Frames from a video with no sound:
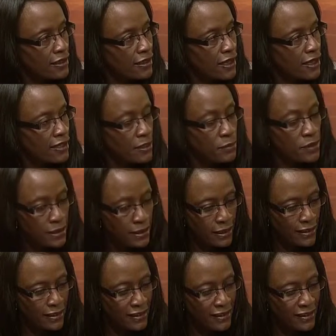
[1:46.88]
as a
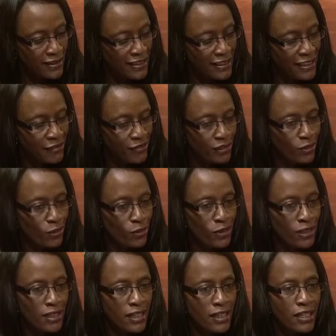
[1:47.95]
business in Windhoek,
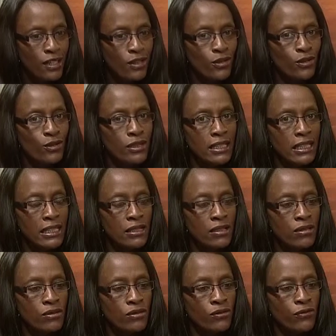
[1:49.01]
you need
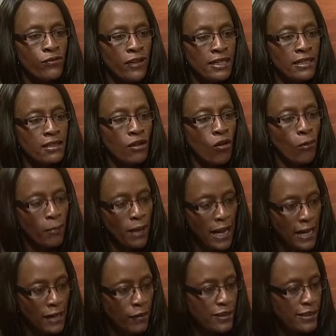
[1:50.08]
to first
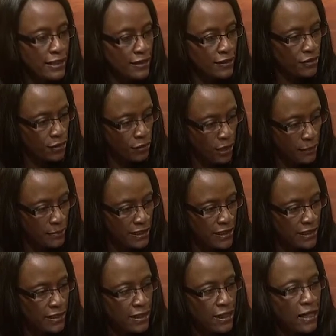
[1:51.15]
comply with certain
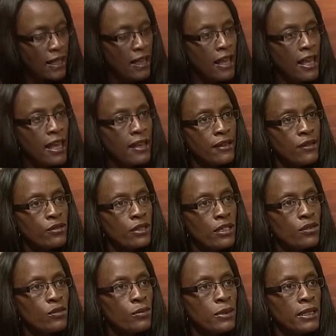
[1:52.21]
requirements, and you need
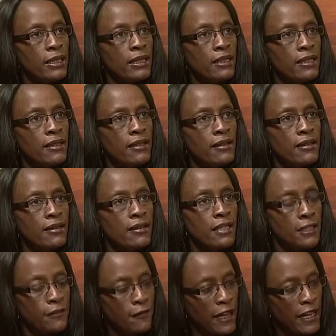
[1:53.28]
to be
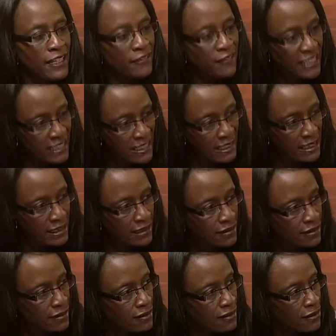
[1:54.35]
certified fit
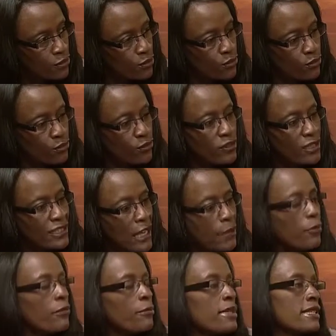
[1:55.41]
to do the type
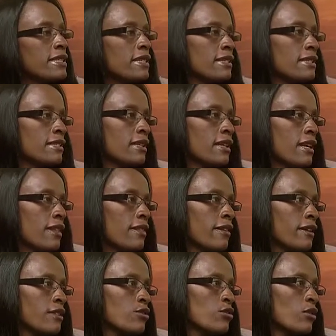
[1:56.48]
of business
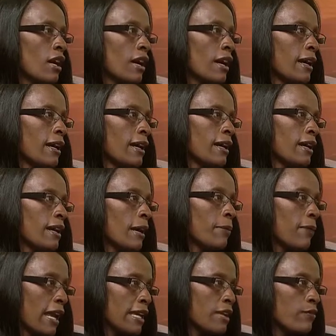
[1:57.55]
that you are
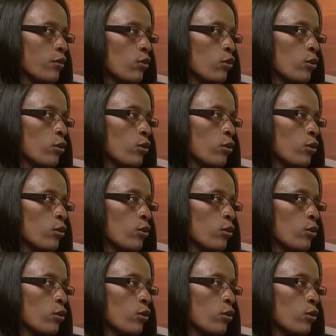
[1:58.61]
applying for.